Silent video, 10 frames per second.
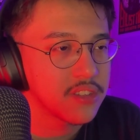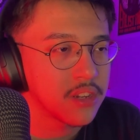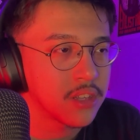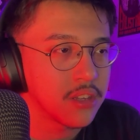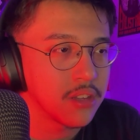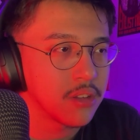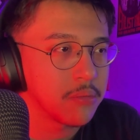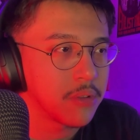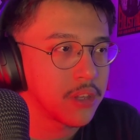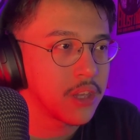gonna kill
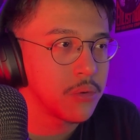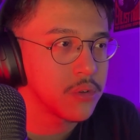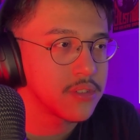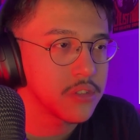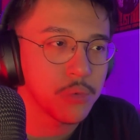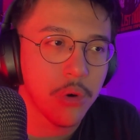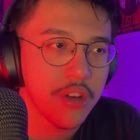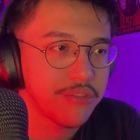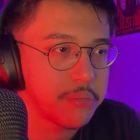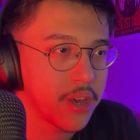him. Like, he wants his
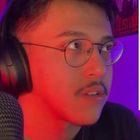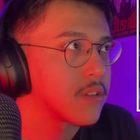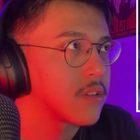wife back.